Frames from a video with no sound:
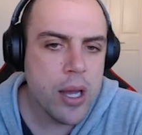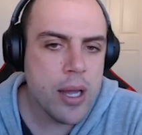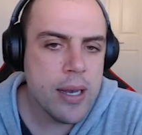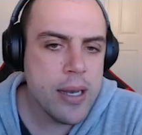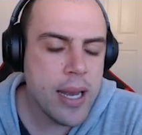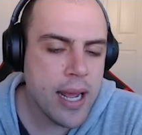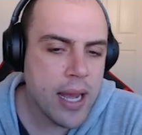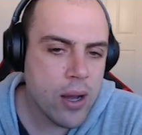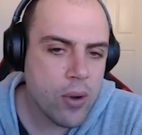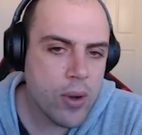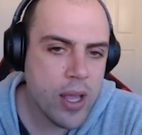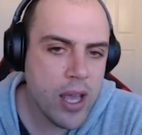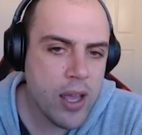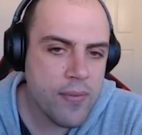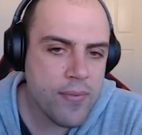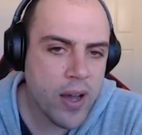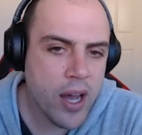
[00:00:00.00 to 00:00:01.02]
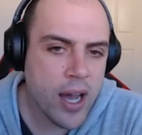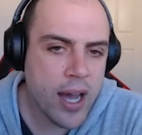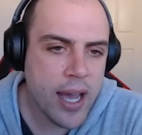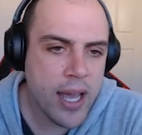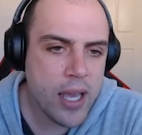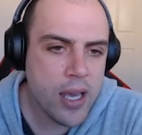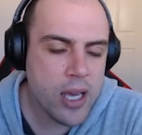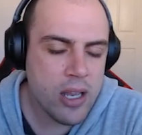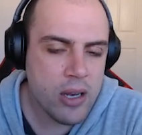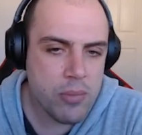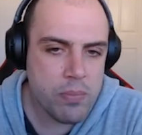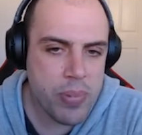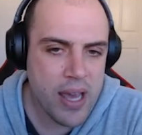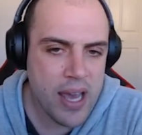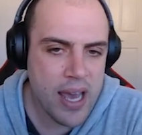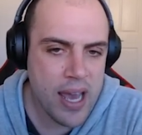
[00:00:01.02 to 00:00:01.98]
Now, if I
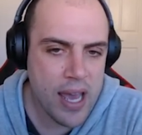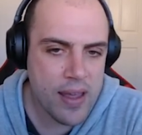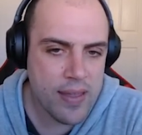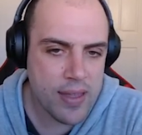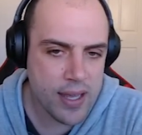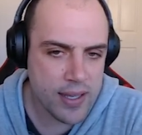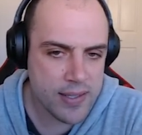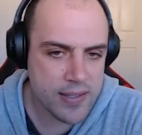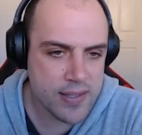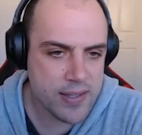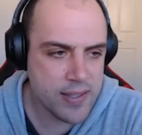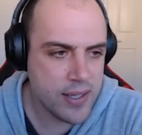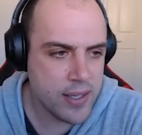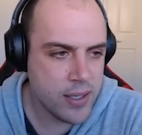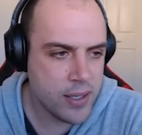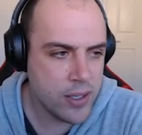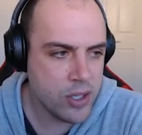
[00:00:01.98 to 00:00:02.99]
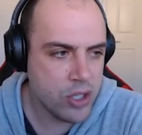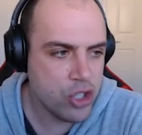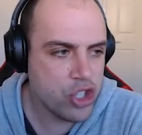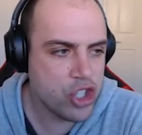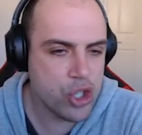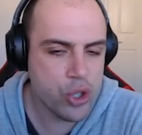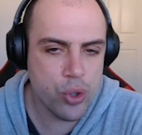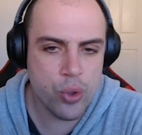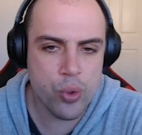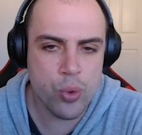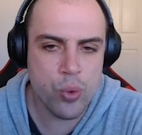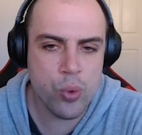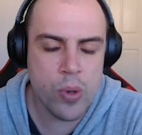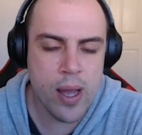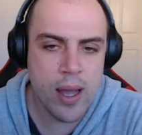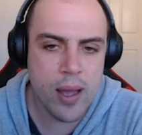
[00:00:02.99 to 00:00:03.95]
compare this
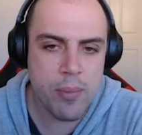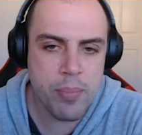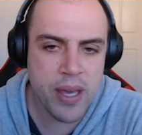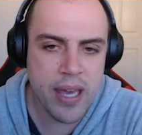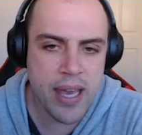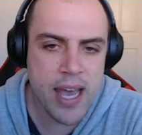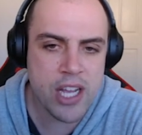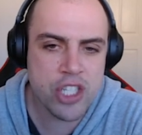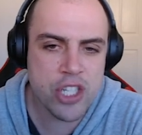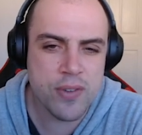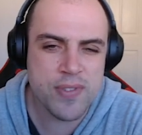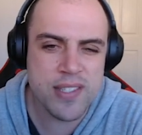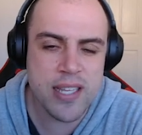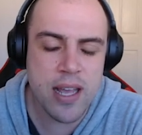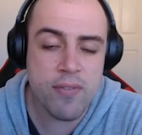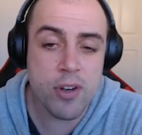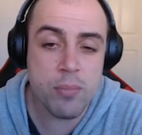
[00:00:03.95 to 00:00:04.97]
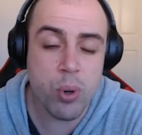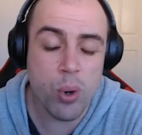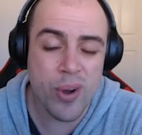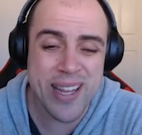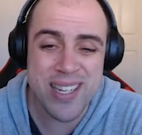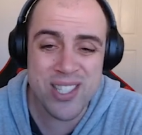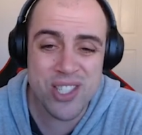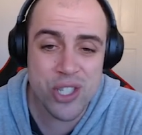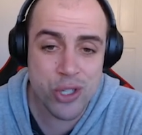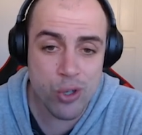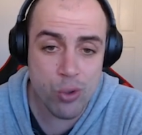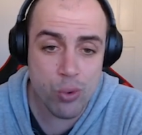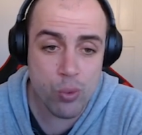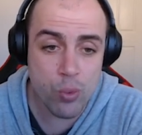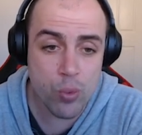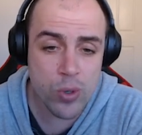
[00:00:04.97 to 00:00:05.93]
to pH of
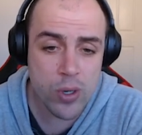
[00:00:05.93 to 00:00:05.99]
7.2,